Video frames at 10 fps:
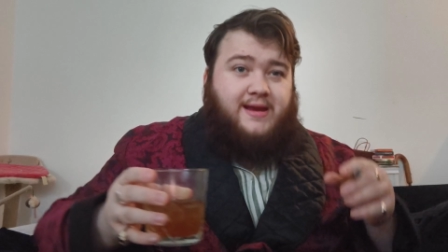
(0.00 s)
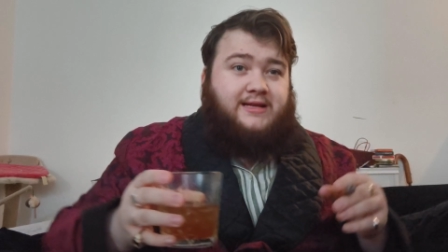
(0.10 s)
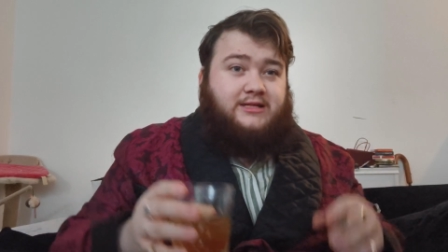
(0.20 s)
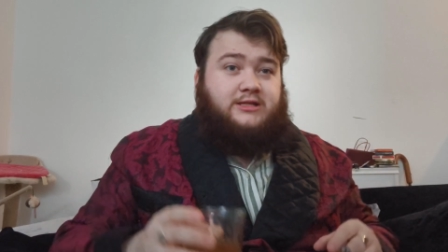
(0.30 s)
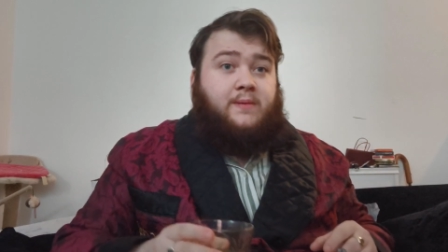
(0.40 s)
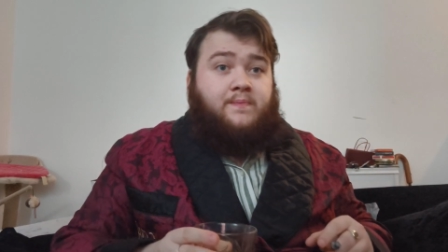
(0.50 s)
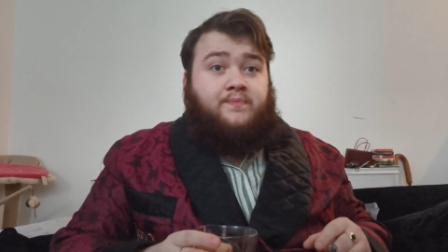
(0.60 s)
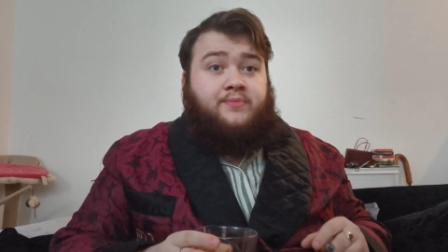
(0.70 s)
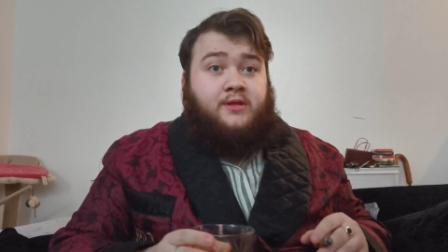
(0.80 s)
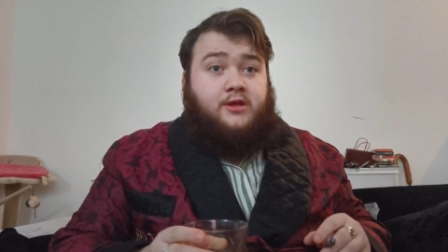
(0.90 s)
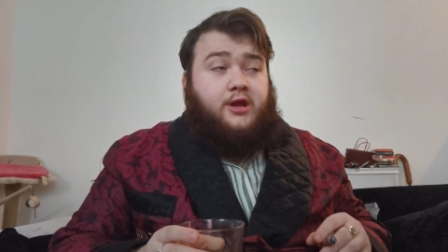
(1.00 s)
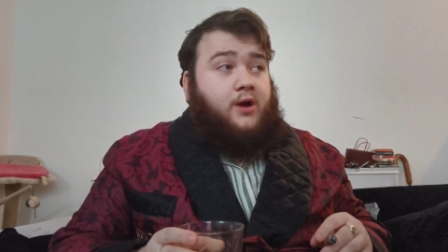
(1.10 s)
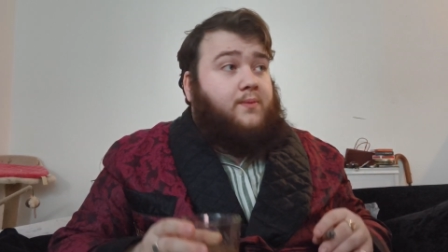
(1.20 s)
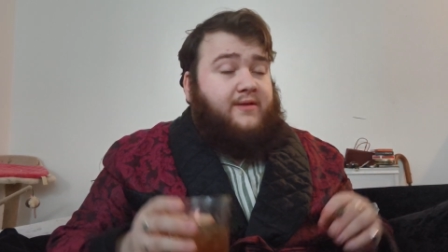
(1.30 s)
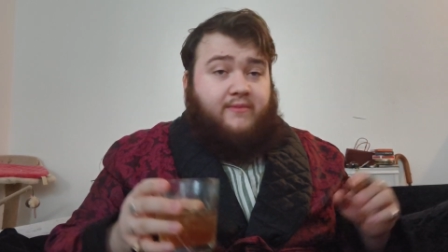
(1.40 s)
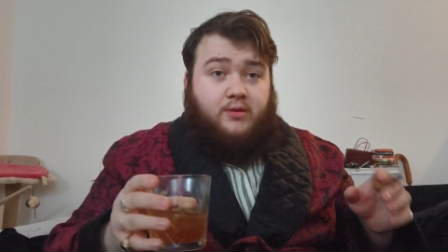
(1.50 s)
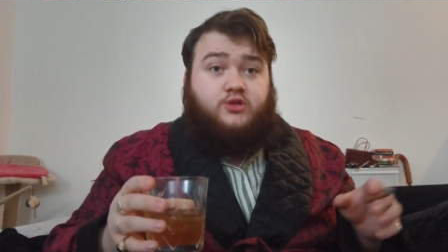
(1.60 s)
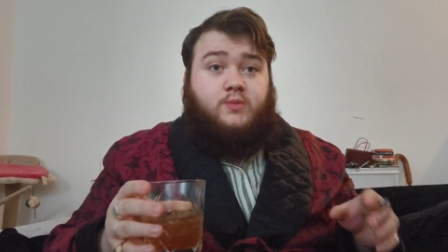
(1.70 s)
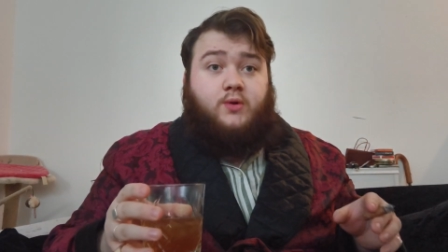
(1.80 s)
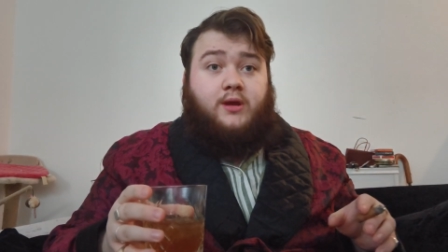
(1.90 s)
minutes, if I'm not
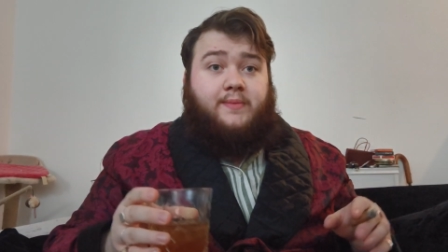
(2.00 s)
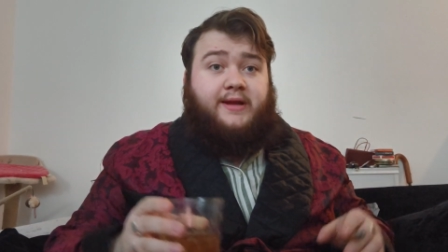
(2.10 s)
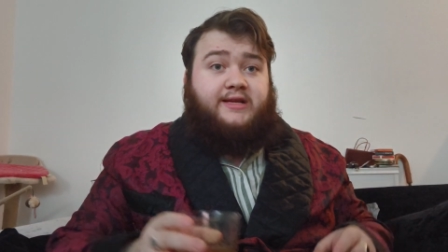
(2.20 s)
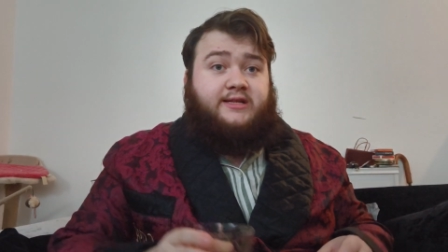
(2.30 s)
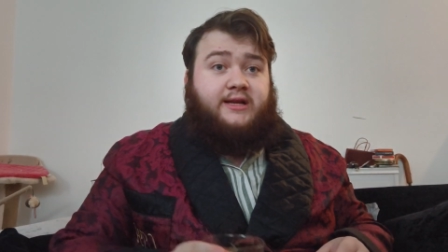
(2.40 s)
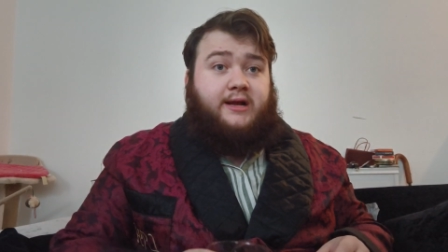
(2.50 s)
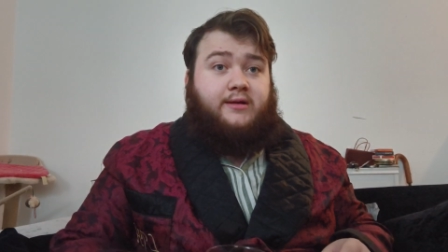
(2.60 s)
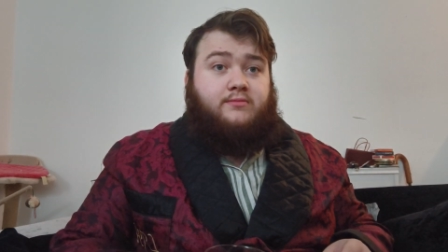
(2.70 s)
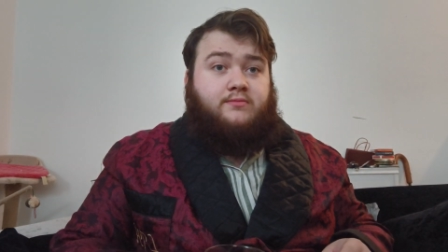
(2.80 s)
smoking a bigger cigar.